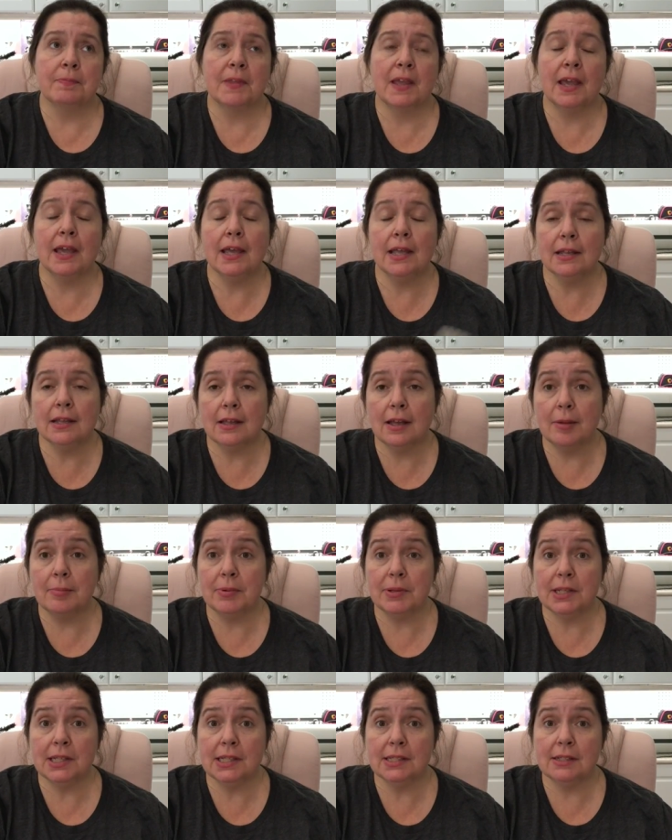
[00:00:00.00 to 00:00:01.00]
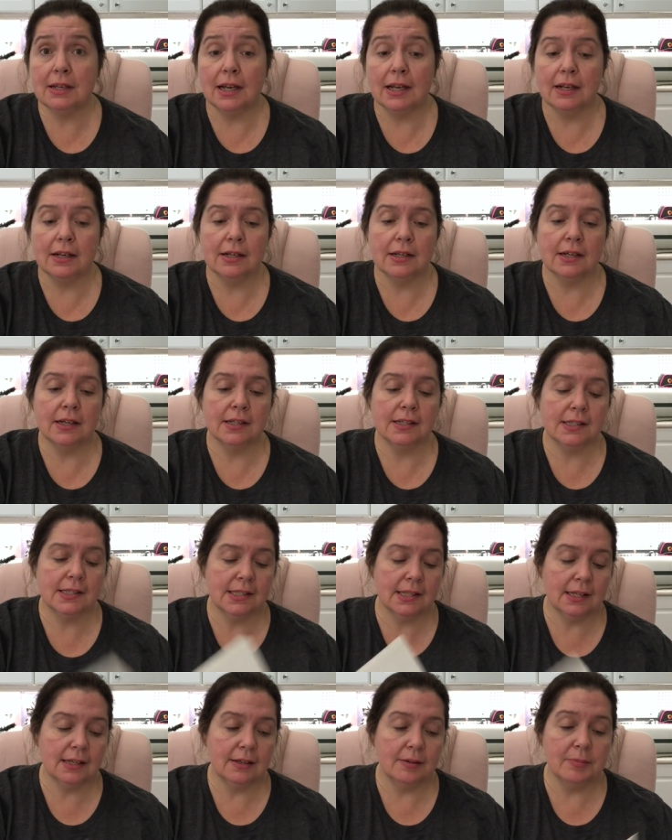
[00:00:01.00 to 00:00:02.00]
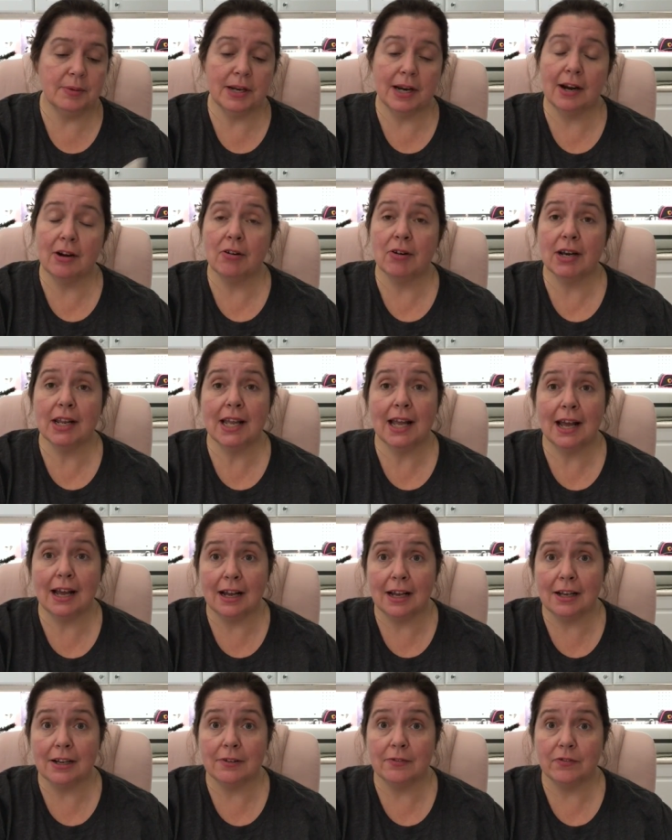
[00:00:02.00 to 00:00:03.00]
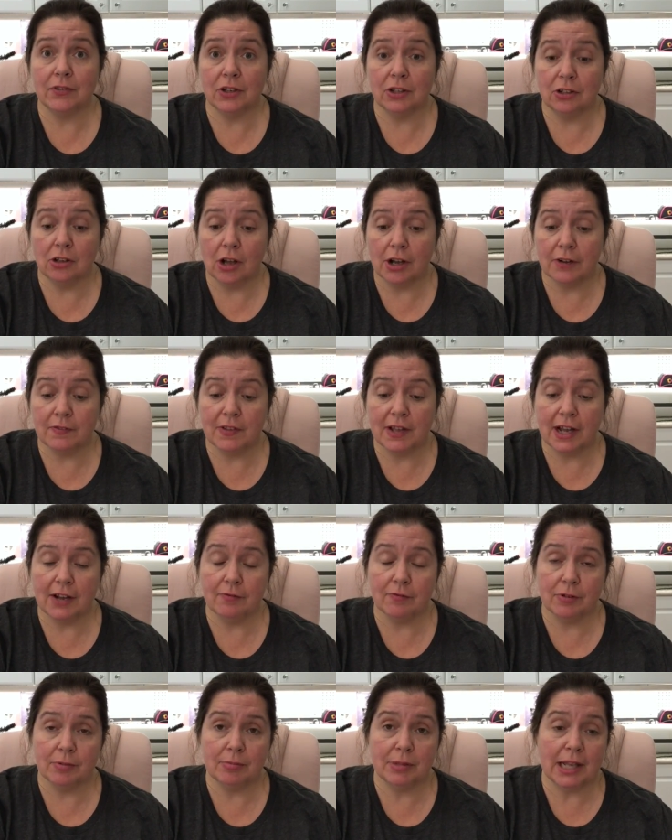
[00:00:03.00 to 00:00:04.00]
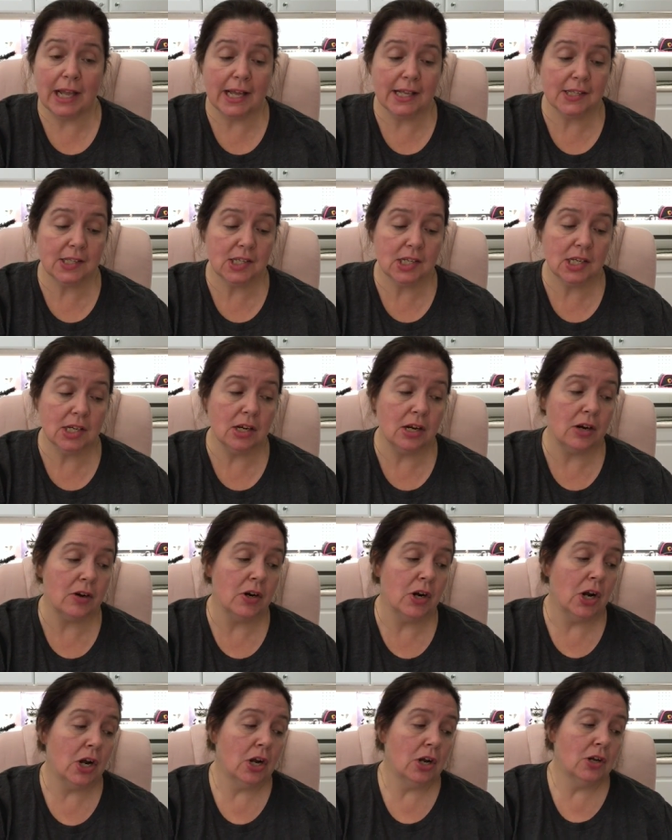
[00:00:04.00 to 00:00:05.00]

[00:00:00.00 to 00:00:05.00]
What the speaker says: Can Company die cuts, but I already have a lot of that from last year,